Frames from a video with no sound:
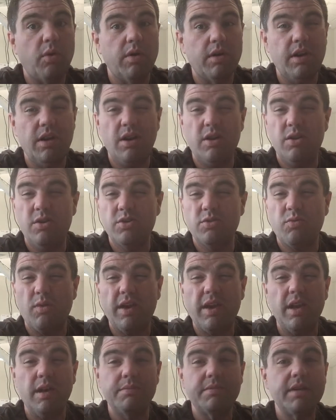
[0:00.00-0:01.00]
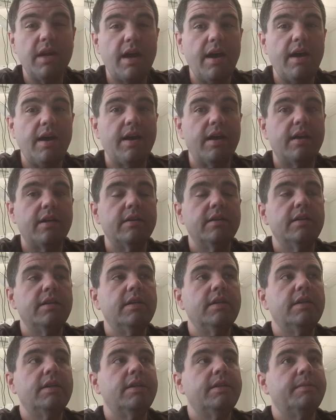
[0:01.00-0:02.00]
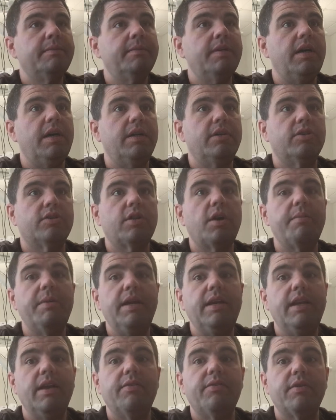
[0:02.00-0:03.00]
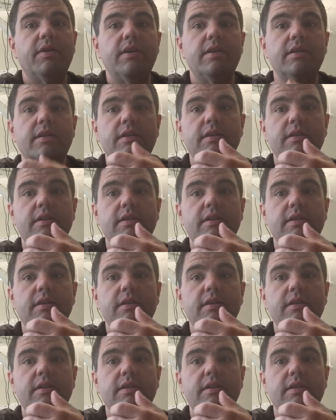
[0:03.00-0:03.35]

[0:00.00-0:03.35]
you just wake up tired. There's so many different